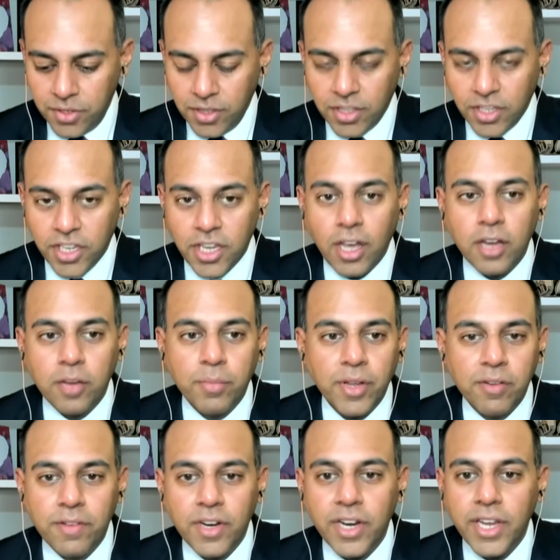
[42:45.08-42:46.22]
young
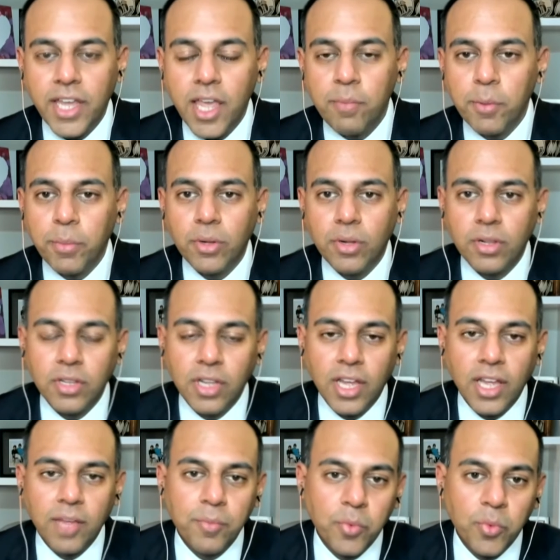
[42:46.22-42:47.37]
but very capable
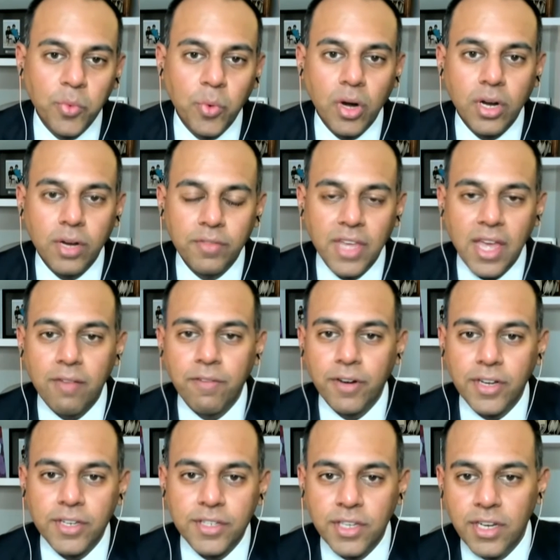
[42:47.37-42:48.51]
work of the
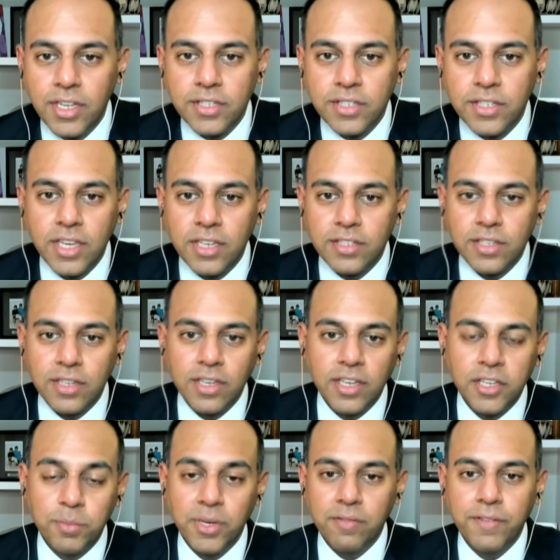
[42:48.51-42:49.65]
Africa CDC
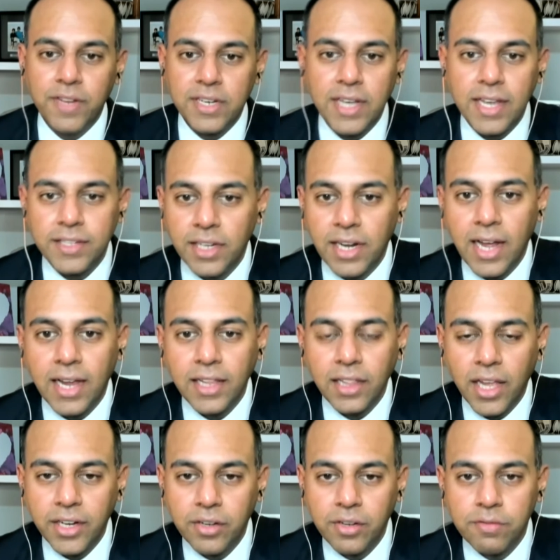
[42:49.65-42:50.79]
has been a fantastic
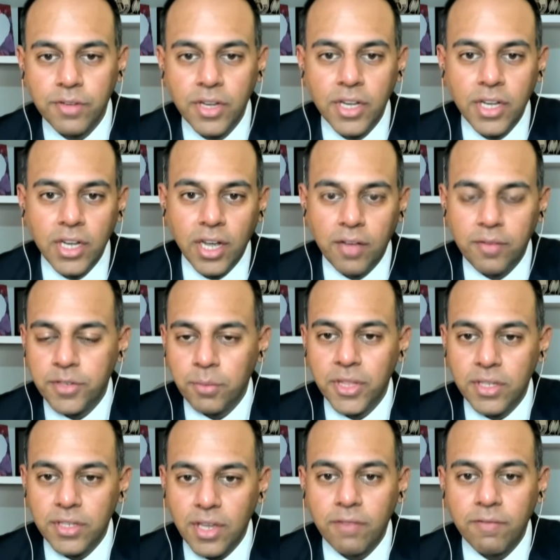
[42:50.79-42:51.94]
highlight of, yeah, of some
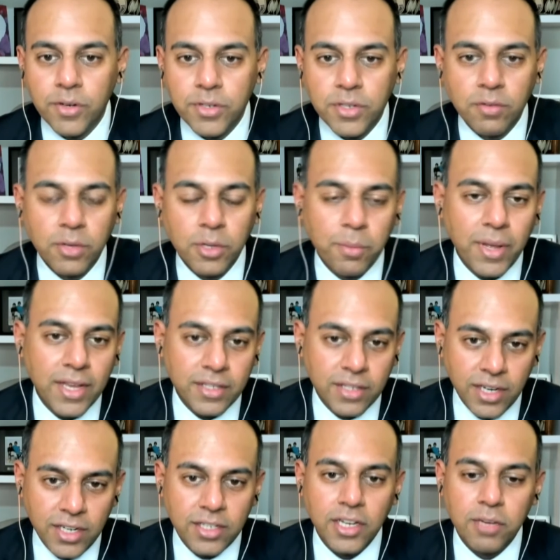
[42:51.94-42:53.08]
of these efforts over the
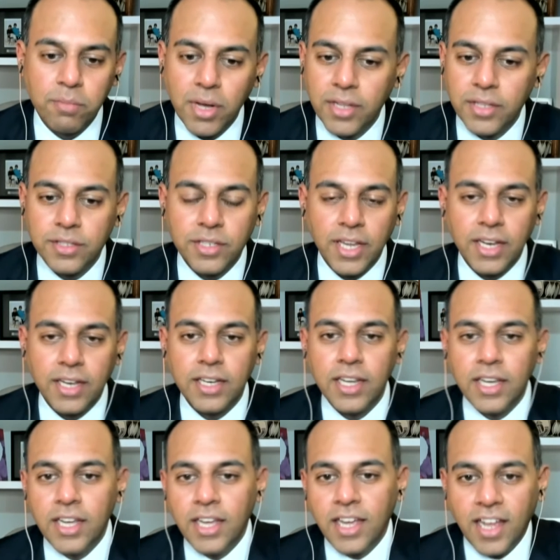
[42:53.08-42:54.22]
past 18 months. And
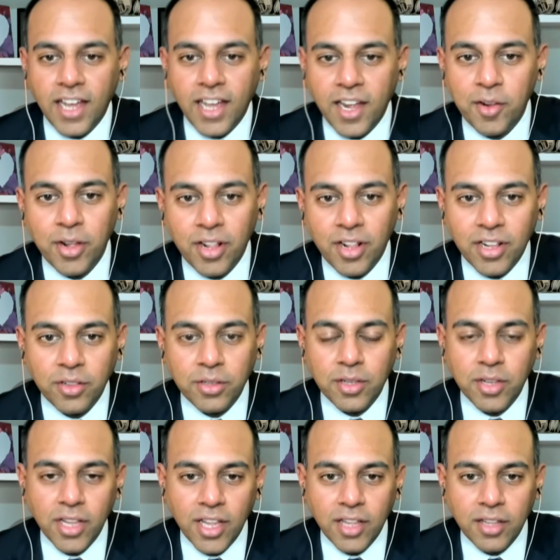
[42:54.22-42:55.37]

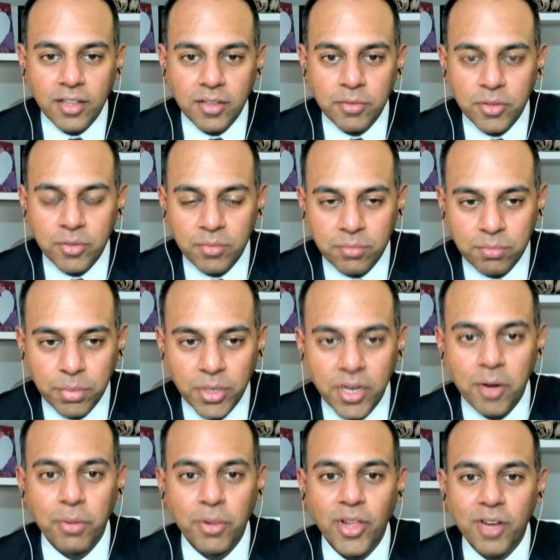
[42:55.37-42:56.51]
I'll put
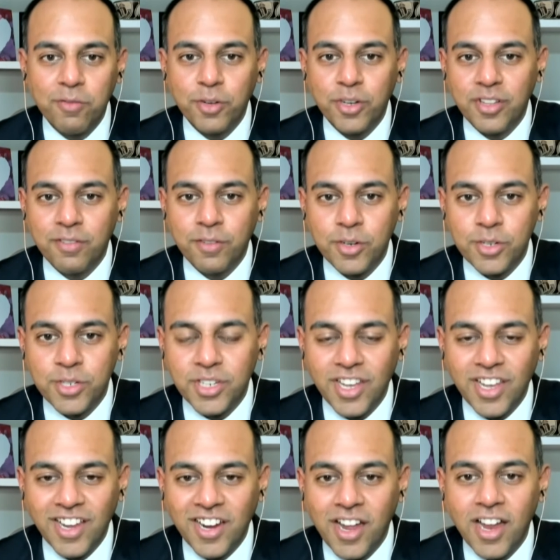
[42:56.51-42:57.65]
in a plug for the first
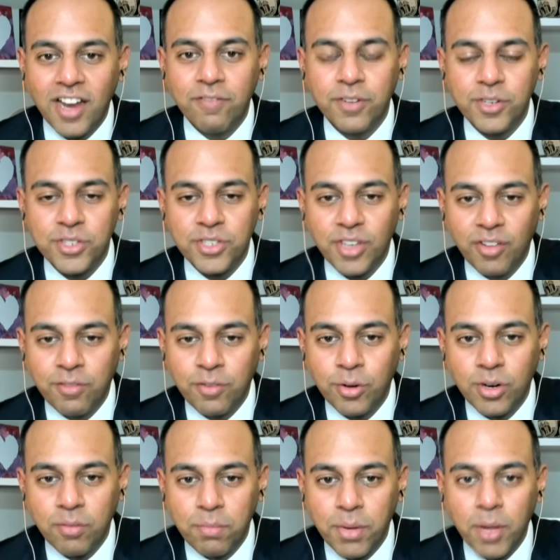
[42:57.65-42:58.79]
conference
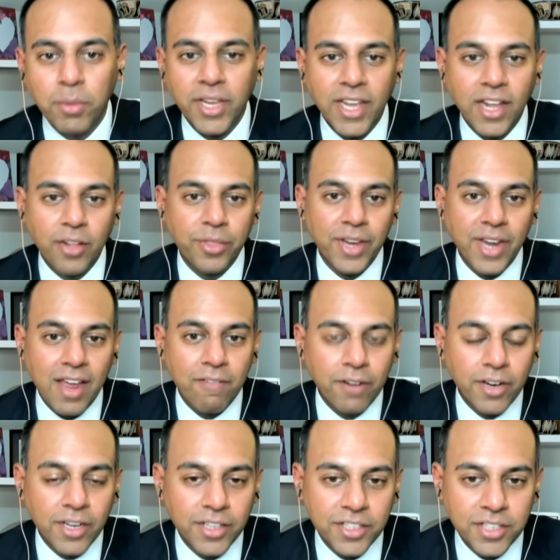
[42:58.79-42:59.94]
for public health in
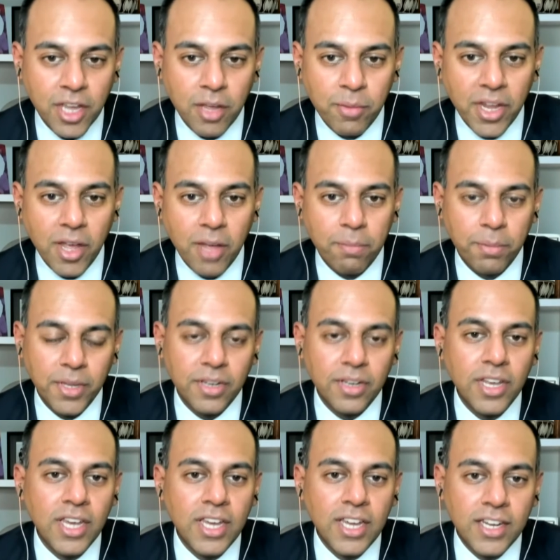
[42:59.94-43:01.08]
Africa that's coming up in